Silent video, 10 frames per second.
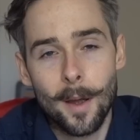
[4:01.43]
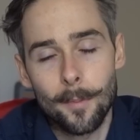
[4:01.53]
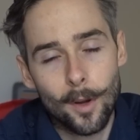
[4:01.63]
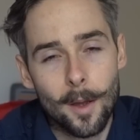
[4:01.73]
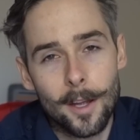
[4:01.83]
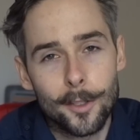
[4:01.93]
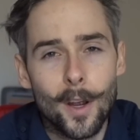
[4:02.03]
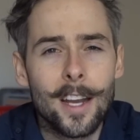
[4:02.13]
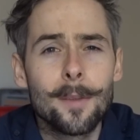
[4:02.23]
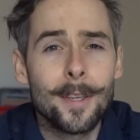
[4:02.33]
I'm
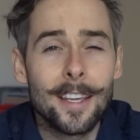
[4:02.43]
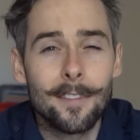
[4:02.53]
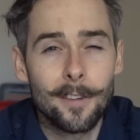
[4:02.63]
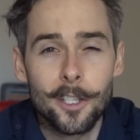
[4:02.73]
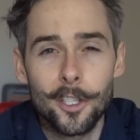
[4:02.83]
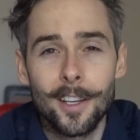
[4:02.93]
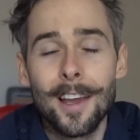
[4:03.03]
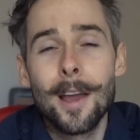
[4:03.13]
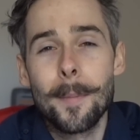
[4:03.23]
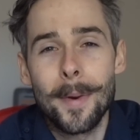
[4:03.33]
trying to be efficient
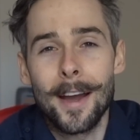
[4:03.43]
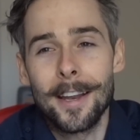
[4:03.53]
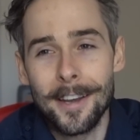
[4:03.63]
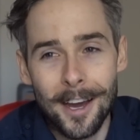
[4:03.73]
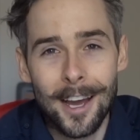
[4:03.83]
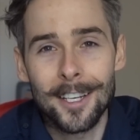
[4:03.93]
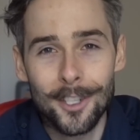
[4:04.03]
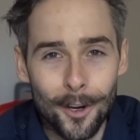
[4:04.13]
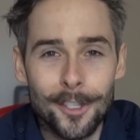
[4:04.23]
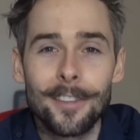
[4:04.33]
by not
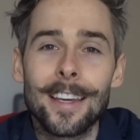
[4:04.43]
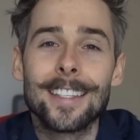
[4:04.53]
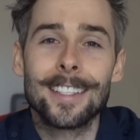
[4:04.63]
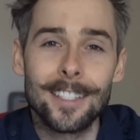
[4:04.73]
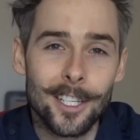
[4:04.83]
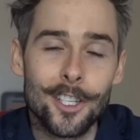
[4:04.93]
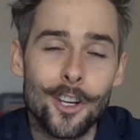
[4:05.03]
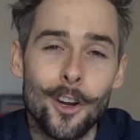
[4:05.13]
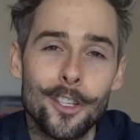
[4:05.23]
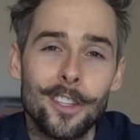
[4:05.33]
charging things and
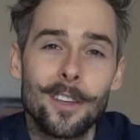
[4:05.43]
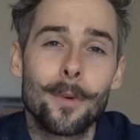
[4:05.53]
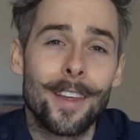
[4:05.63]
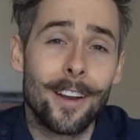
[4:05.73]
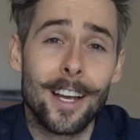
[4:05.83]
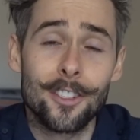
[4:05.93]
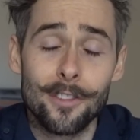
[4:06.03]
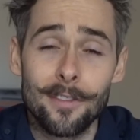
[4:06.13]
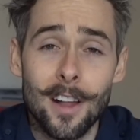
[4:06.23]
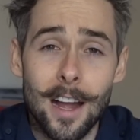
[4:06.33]
discharging them without actually
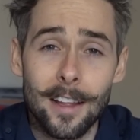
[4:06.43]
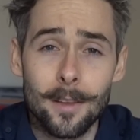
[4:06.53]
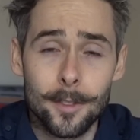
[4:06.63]
flying them,